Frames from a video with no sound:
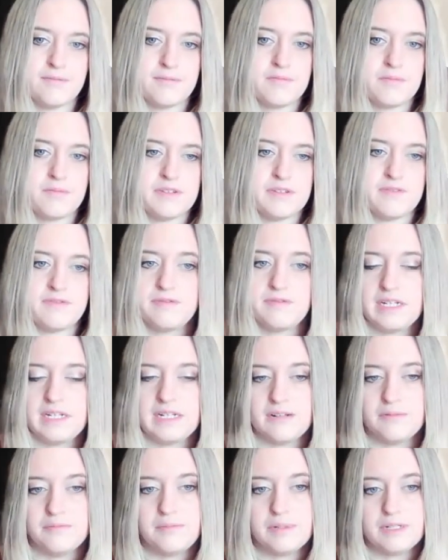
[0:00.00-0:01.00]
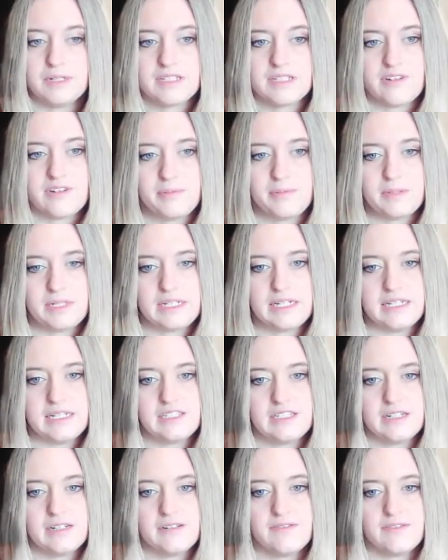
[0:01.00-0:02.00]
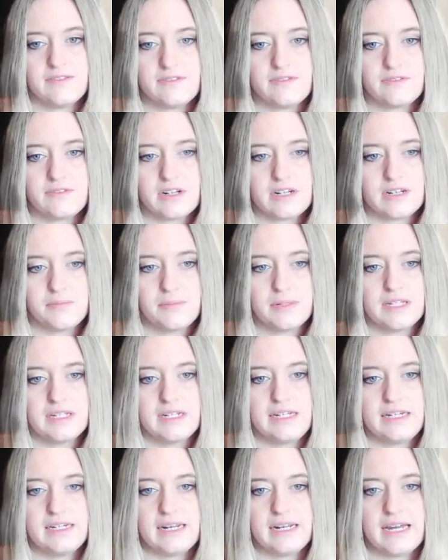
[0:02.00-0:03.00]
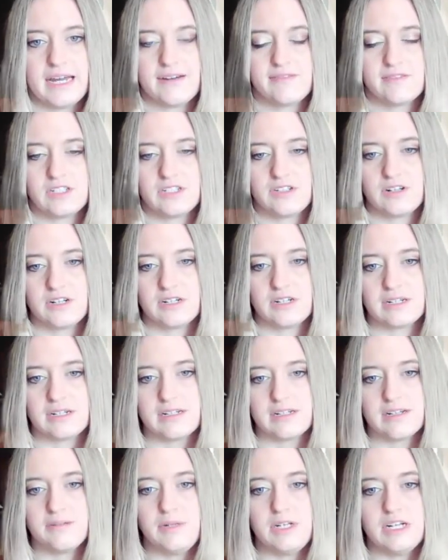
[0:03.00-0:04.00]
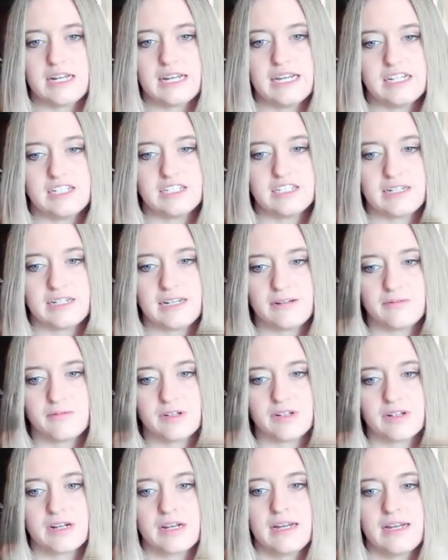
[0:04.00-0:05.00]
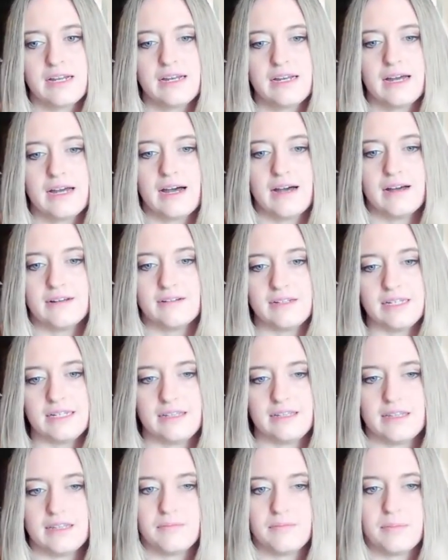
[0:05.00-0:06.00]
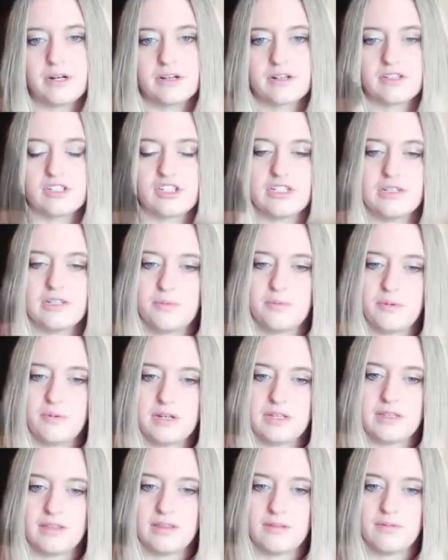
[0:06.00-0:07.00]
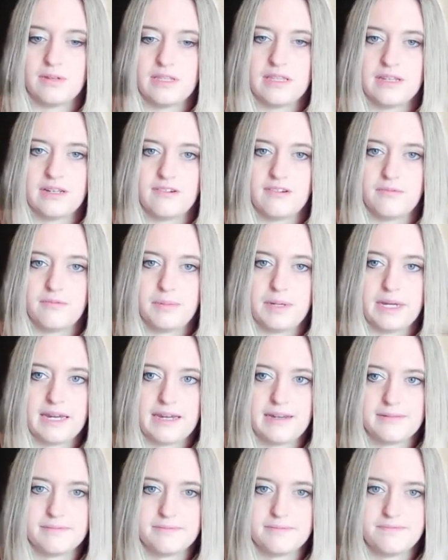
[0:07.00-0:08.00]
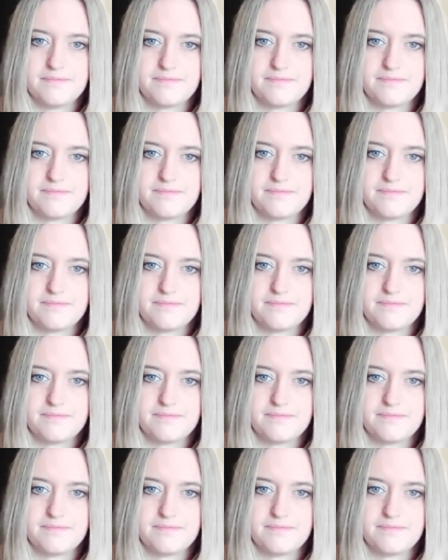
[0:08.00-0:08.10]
We've built a reputation of credibility and have a strong communication network in the partnership with NFPA.